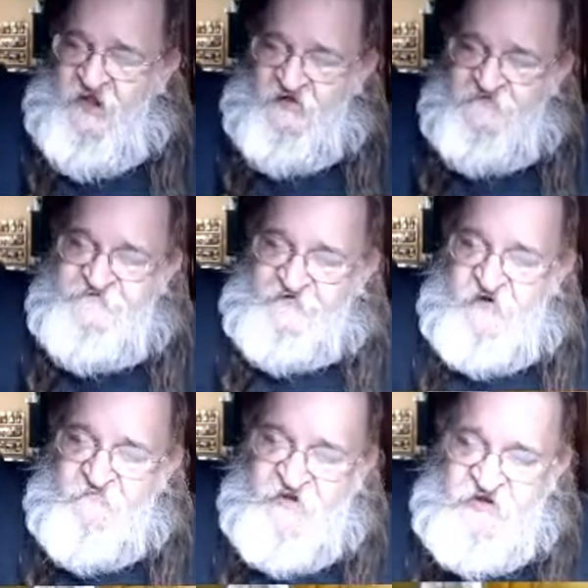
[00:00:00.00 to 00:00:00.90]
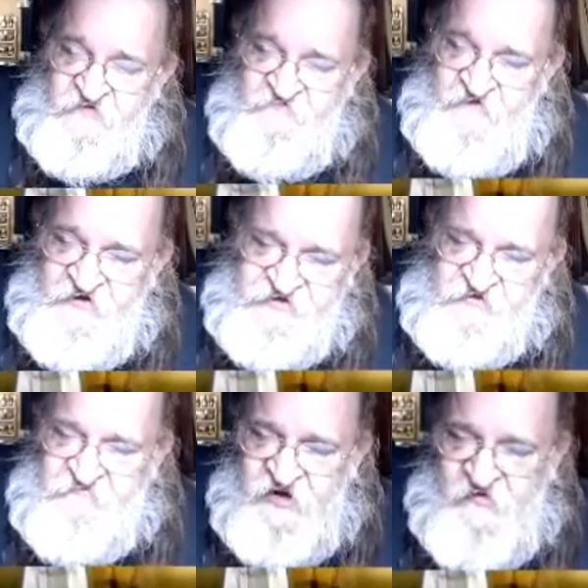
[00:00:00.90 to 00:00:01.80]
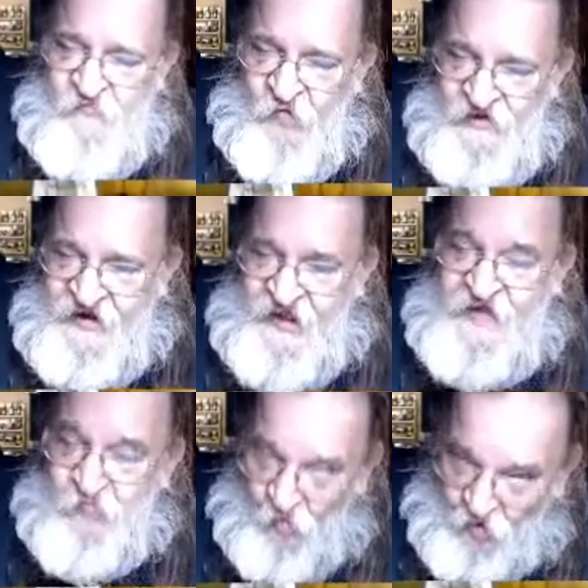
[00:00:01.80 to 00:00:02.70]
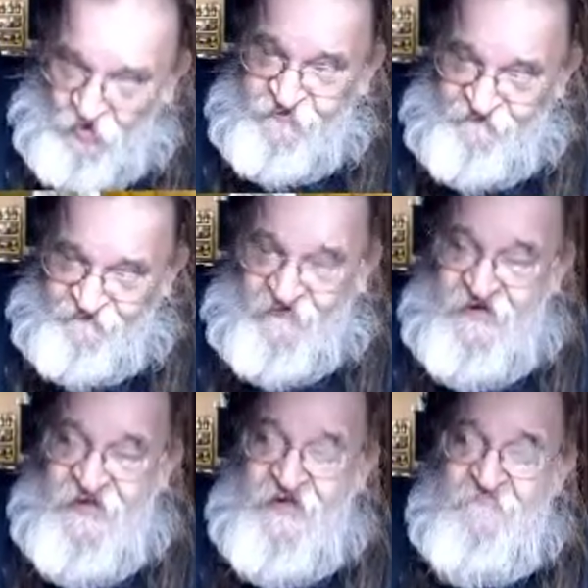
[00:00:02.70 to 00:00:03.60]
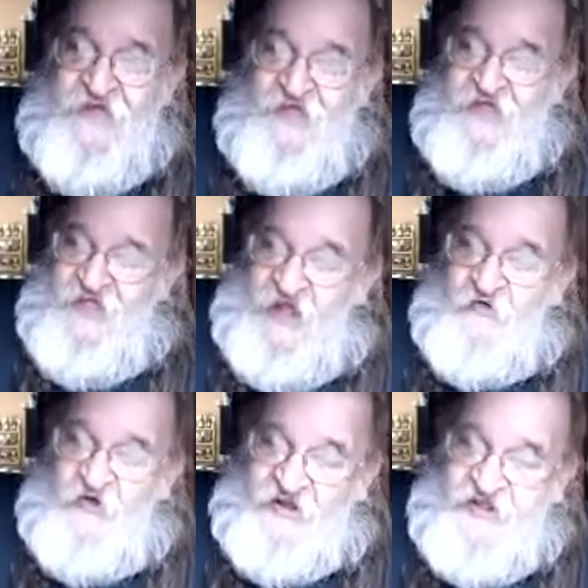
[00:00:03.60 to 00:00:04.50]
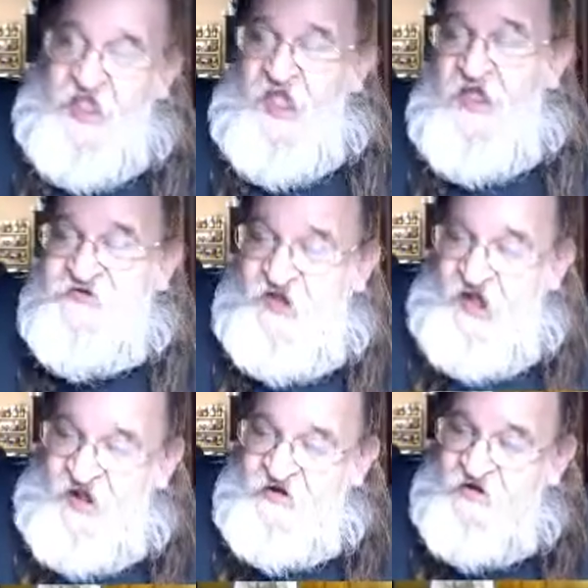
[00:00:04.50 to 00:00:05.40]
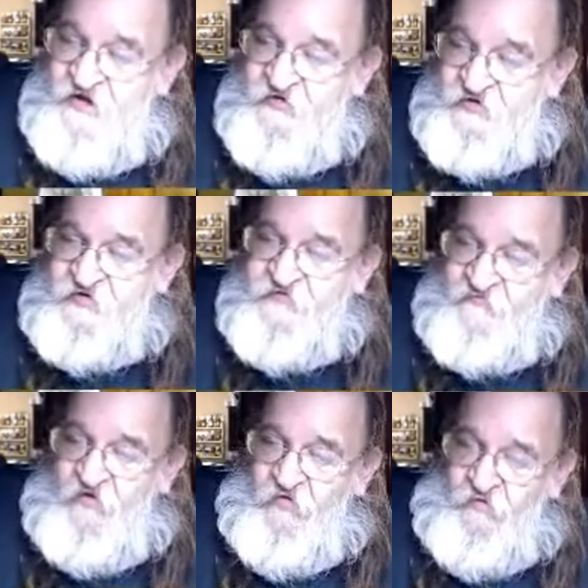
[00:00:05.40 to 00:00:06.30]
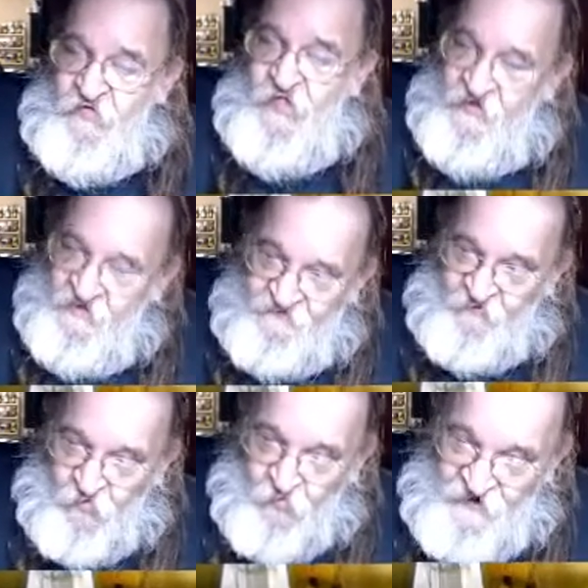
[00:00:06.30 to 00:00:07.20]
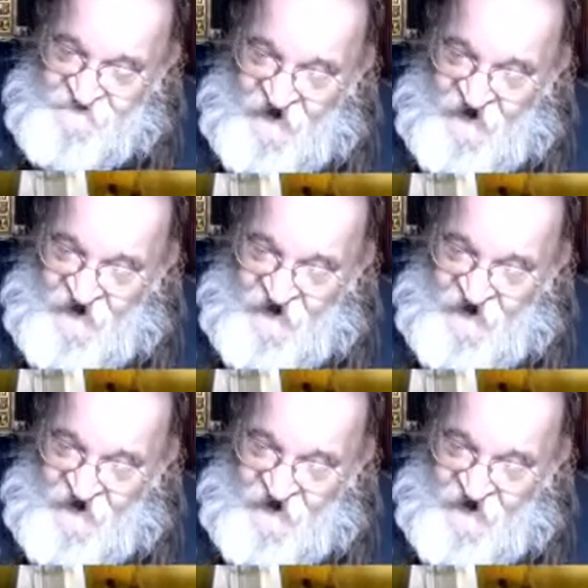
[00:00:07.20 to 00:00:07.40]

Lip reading: and Jeremy conveyed to me what had worked for him, how he had gotten it under control, for which